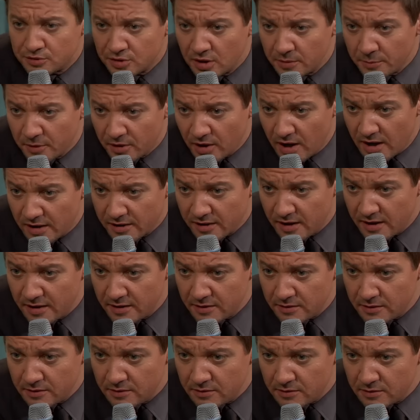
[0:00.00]
talking about
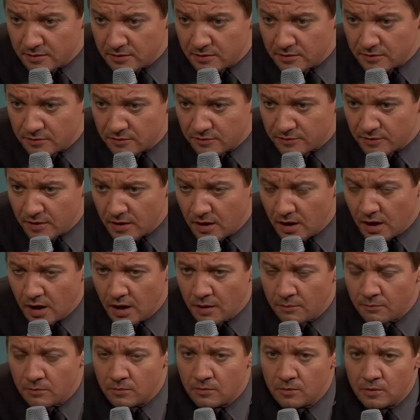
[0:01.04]
Hawkeye? Yeah.
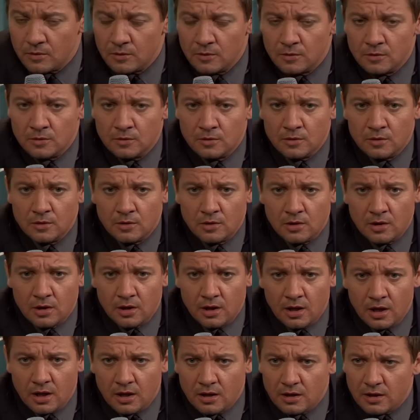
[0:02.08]
Um,
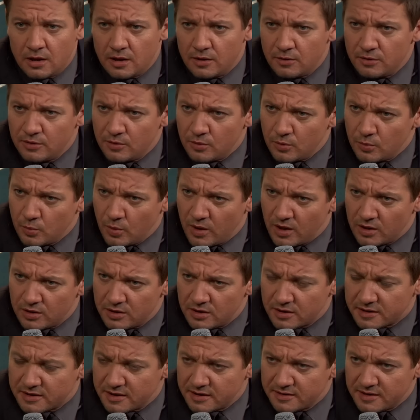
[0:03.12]
well,
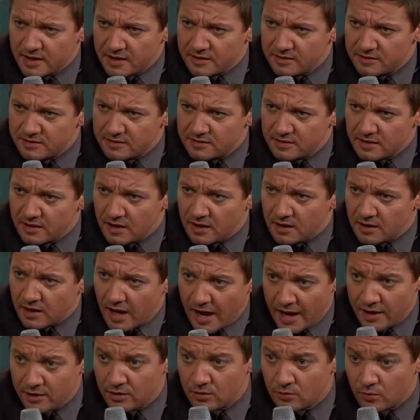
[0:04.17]
look, they, they,
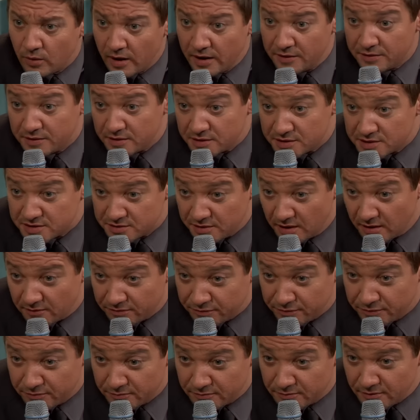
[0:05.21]
I don't write this
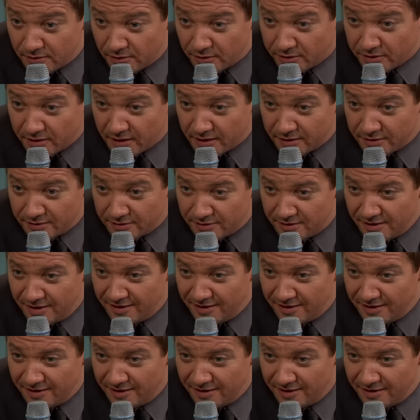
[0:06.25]
stuff, okay?